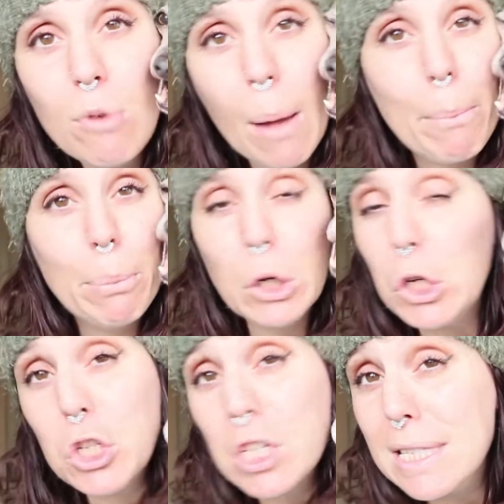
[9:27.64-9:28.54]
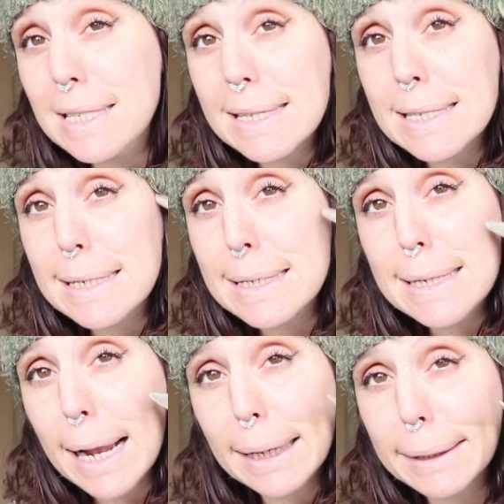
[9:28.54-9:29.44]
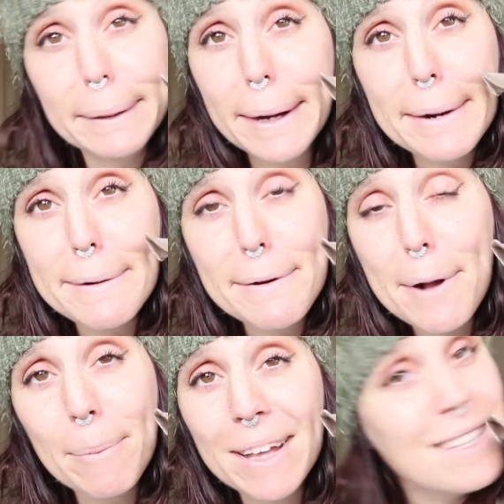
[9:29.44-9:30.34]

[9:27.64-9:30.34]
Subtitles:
rambunctious as an Italian greyhound normally